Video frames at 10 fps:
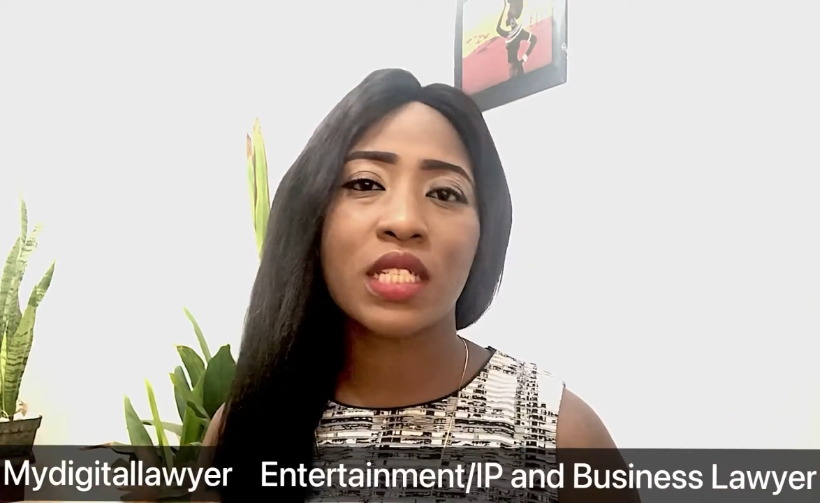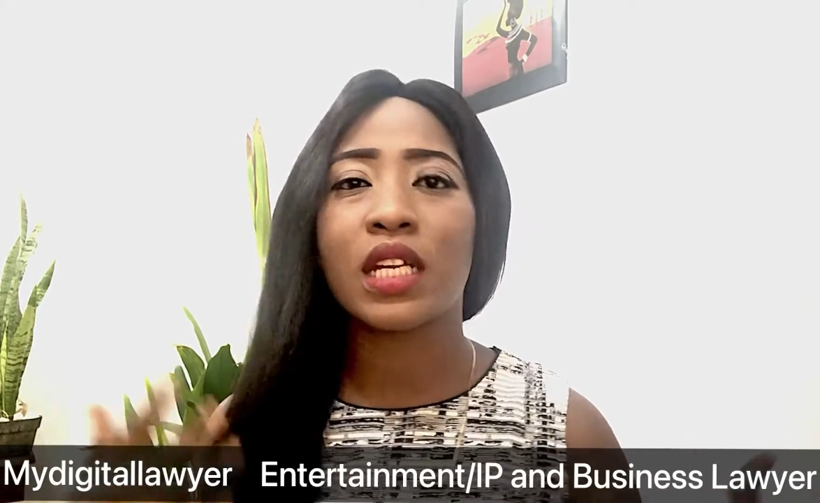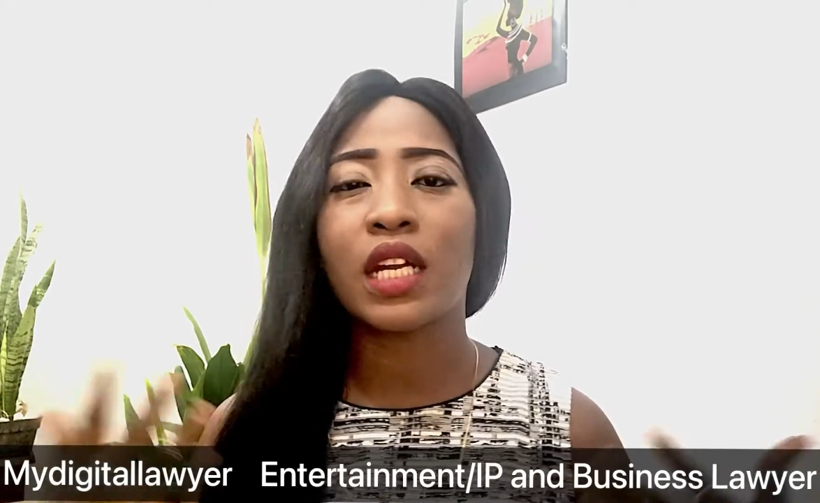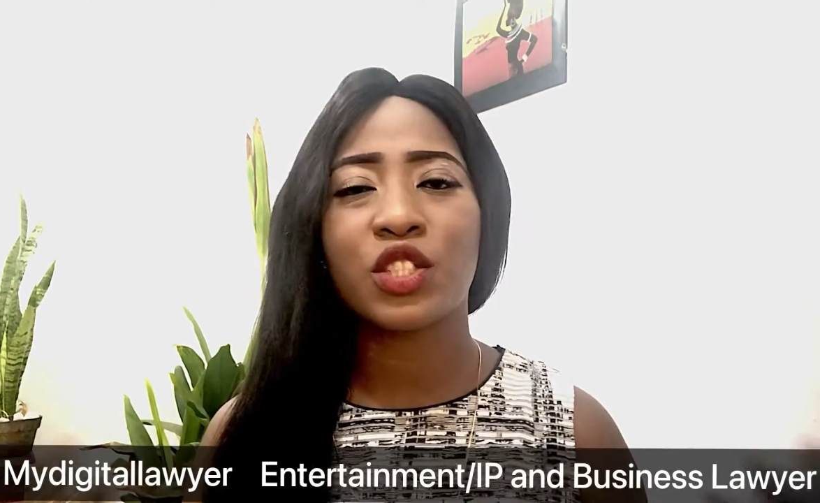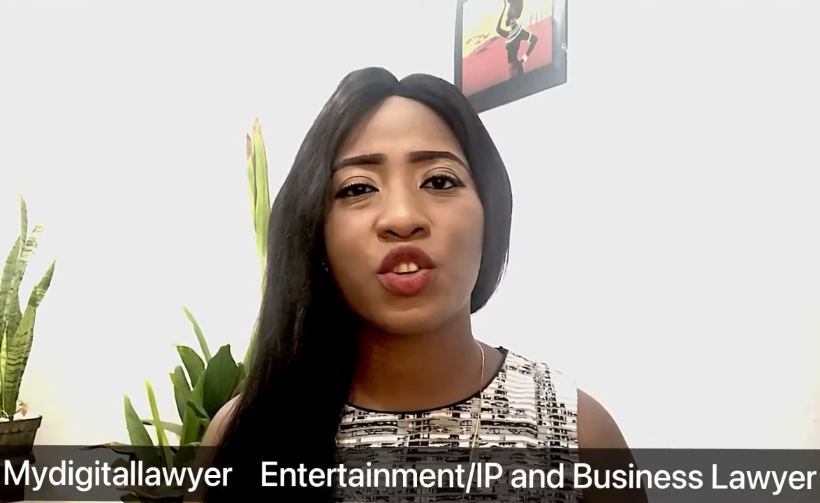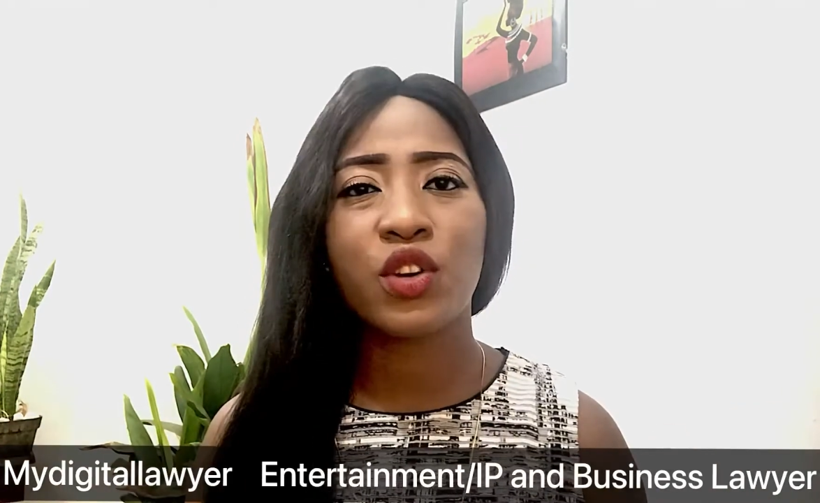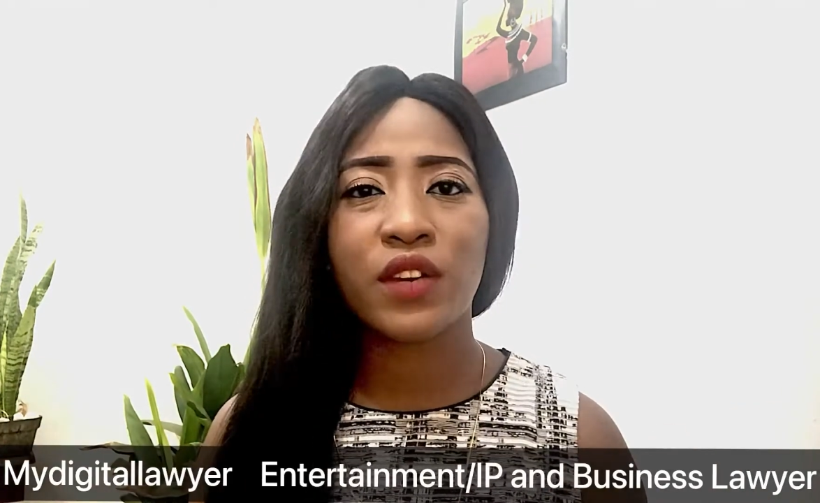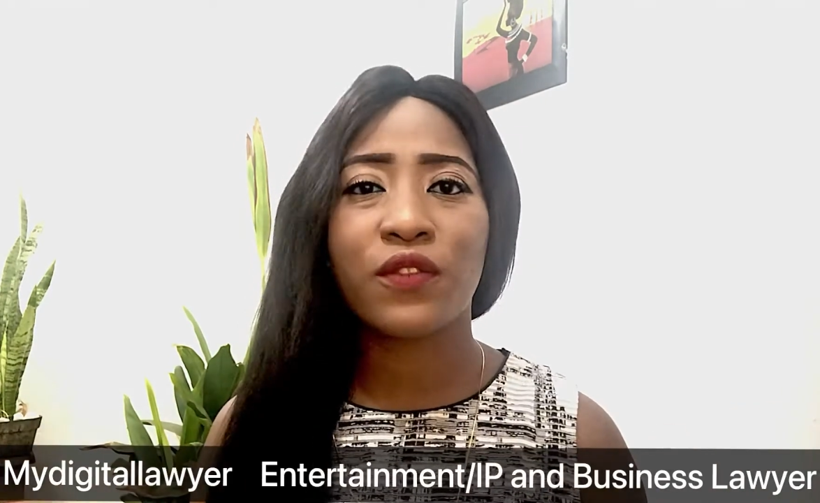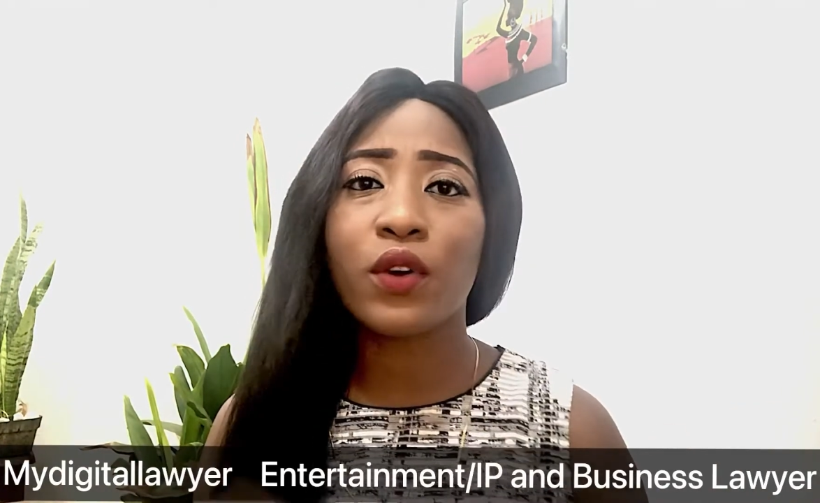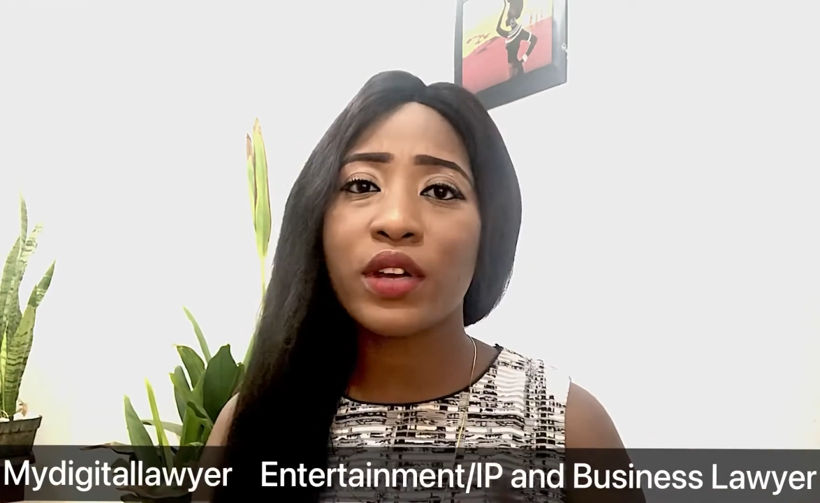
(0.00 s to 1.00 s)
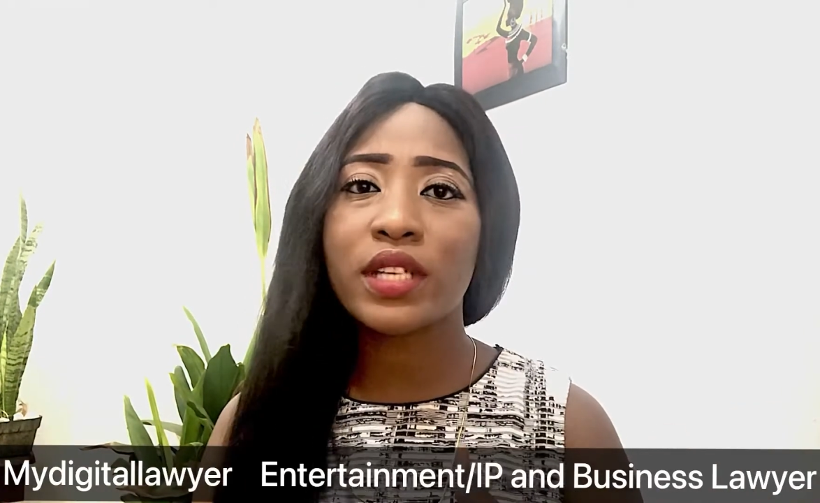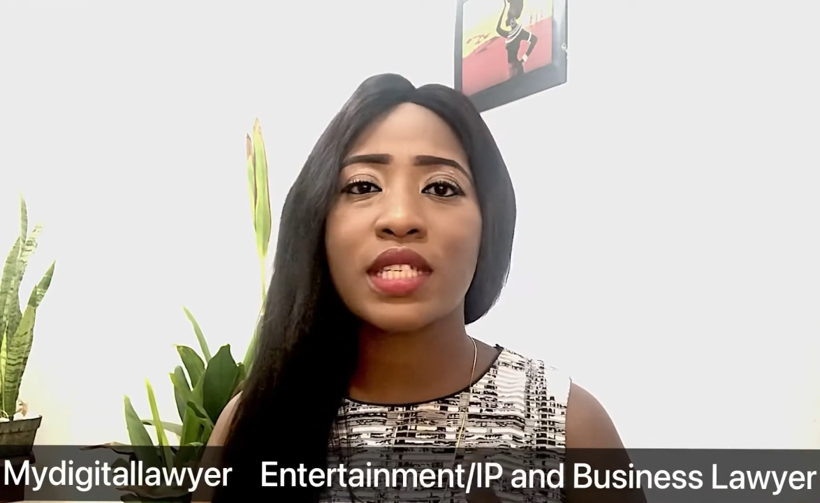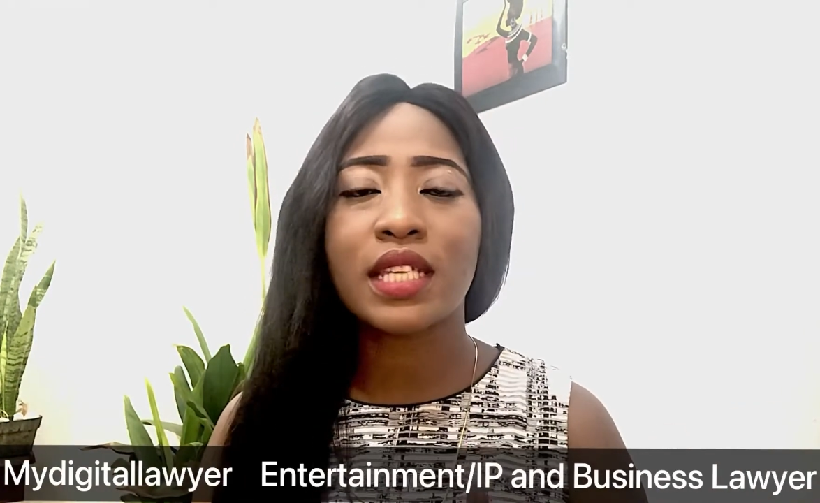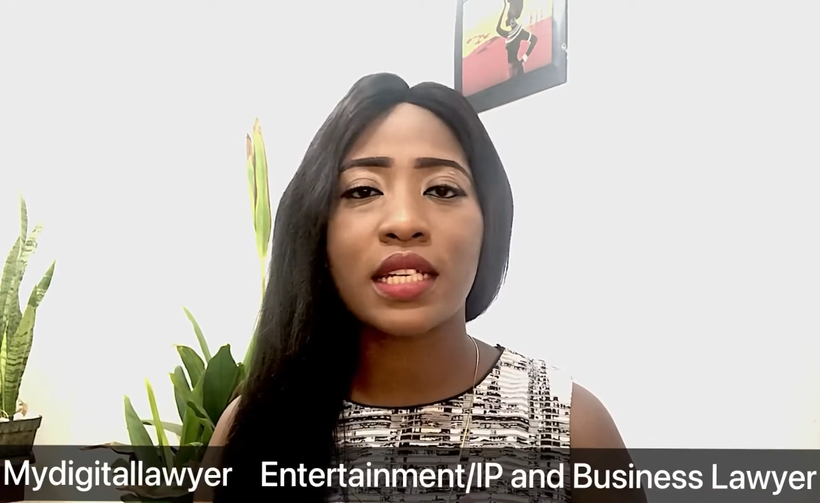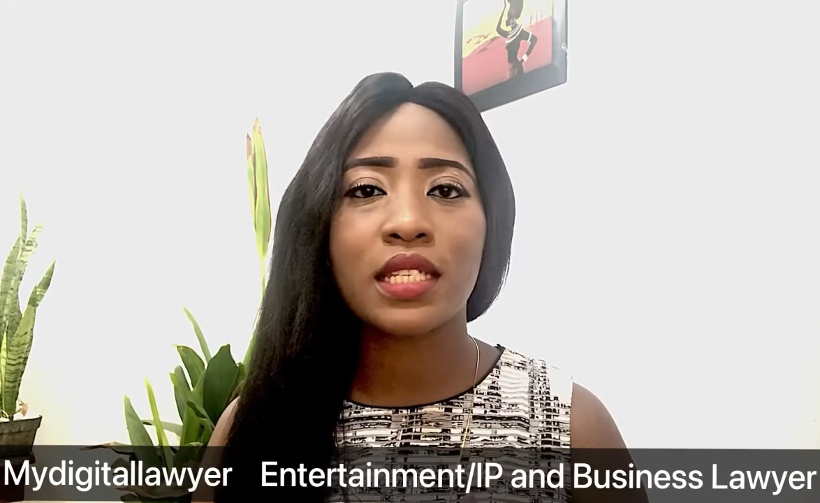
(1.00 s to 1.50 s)
attorney. For
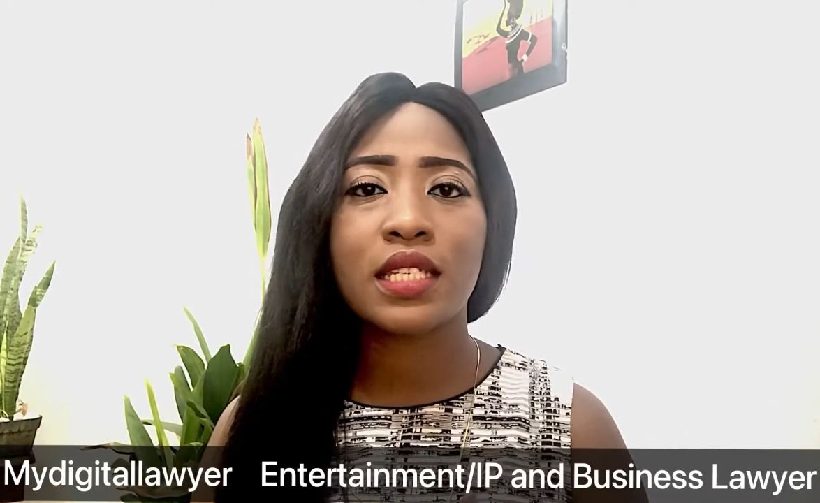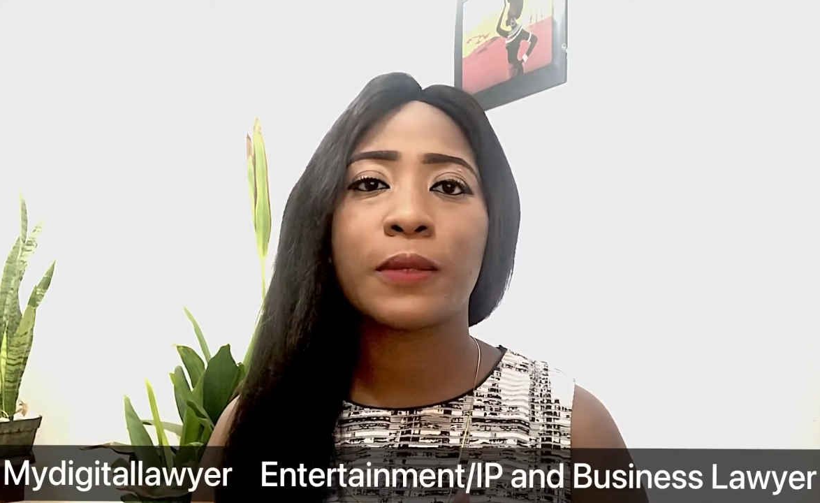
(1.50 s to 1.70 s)
instance,